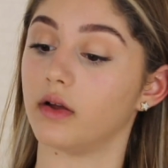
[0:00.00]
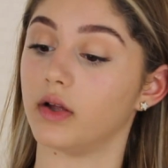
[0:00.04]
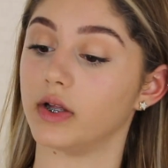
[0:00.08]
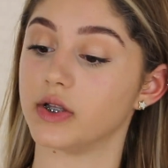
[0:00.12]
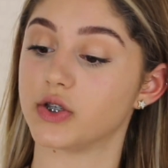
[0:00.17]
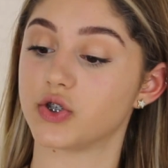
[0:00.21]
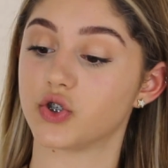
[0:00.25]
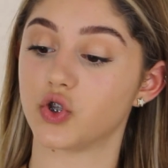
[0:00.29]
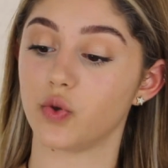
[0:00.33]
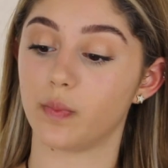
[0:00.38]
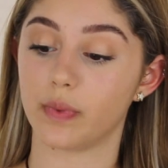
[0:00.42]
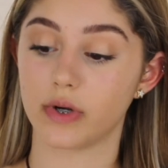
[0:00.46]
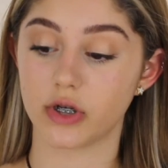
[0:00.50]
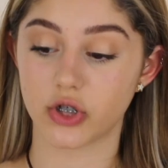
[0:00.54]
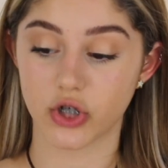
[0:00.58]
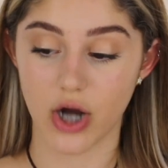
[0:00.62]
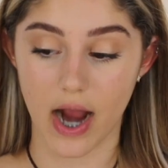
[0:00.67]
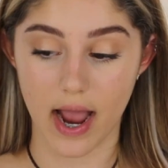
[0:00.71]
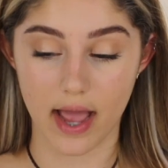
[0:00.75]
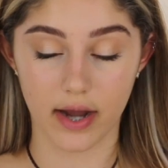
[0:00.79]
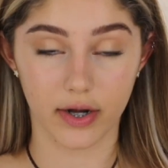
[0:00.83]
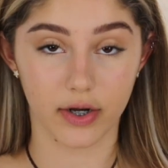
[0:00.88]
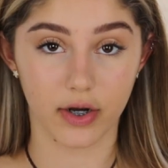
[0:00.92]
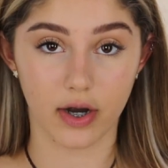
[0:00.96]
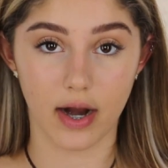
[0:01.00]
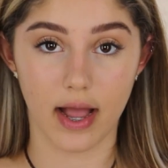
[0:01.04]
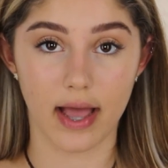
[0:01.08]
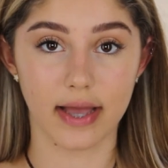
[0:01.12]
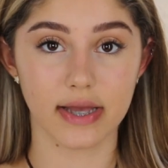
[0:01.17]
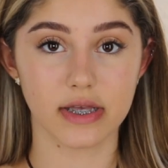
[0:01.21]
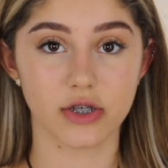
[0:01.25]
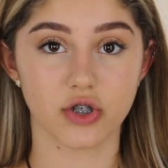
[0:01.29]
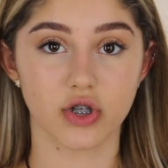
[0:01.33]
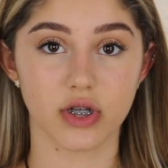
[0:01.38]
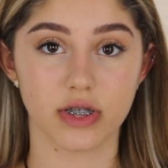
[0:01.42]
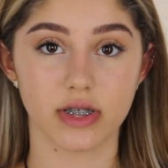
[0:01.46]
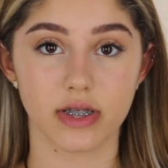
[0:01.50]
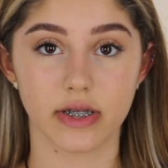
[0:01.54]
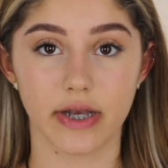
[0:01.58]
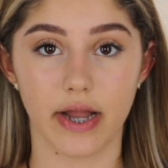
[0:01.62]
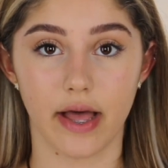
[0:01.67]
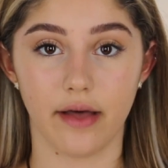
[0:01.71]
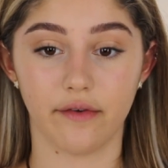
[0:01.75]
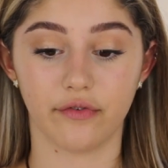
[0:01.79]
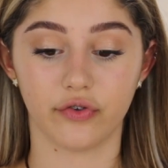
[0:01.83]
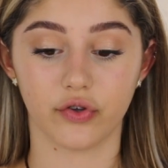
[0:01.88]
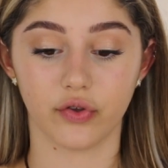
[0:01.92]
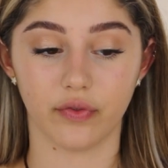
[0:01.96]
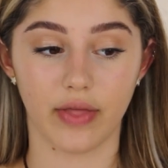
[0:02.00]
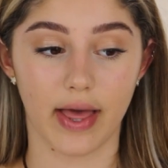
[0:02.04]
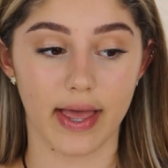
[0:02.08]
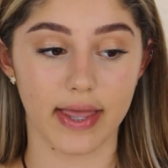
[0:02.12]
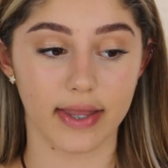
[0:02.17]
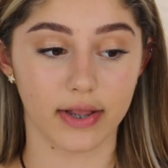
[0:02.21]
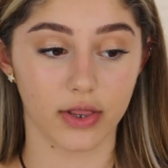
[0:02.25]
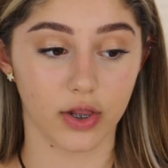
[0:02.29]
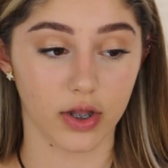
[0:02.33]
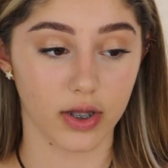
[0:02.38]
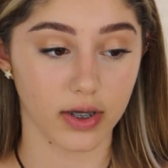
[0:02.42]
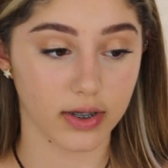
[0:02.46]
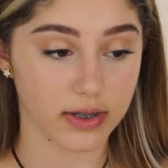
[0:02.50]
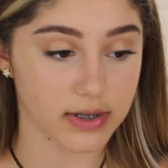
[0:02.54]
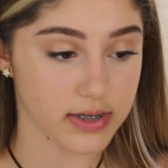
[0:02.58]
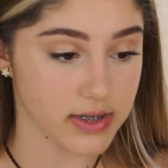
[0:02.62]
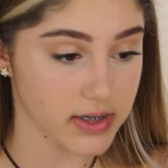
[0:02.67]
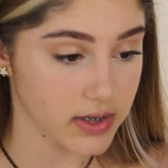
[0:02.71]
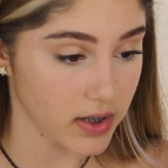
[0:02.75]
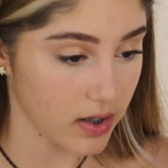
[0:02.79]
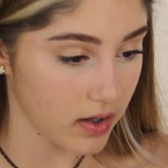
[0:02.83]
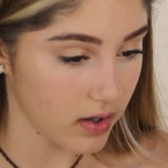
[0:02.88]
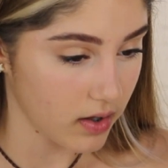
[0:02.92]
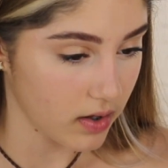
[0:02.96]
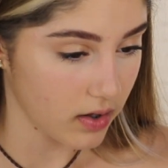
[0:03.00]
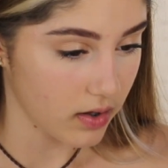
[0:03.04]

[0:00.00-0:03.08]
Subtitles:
it's super dry under eyes, just enough so that it looks